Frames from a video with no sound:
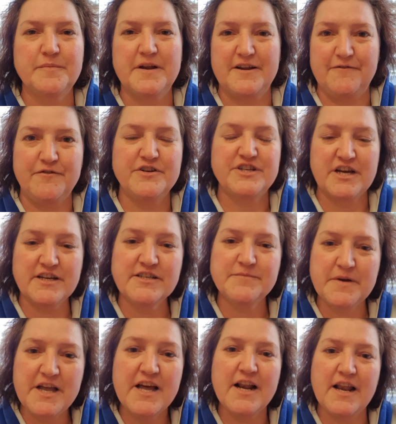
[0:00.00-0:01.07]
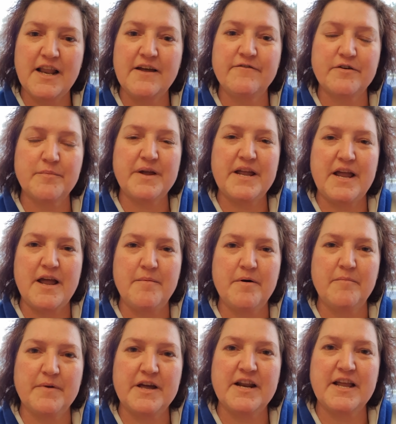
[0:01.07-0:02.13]
But if you text me at 11 p.m.,
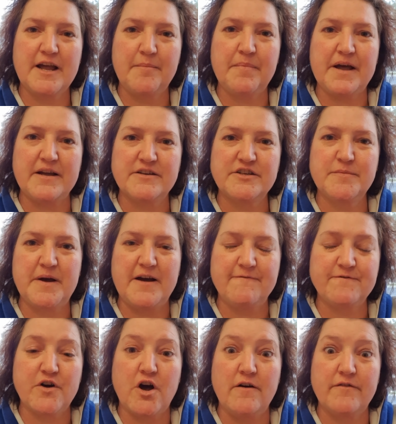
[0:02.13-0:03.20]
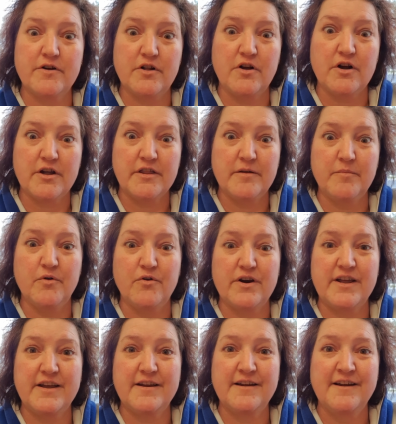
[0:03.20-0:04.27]
I'm going to get back to you about 5 o'clock in the
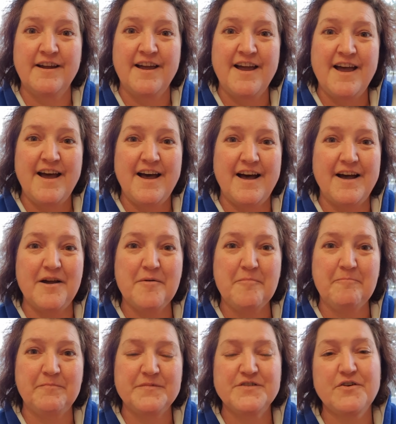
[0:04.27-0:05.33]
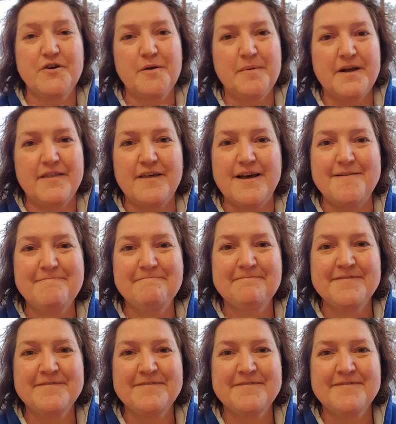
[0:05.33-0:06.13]
morning. Sorry about that.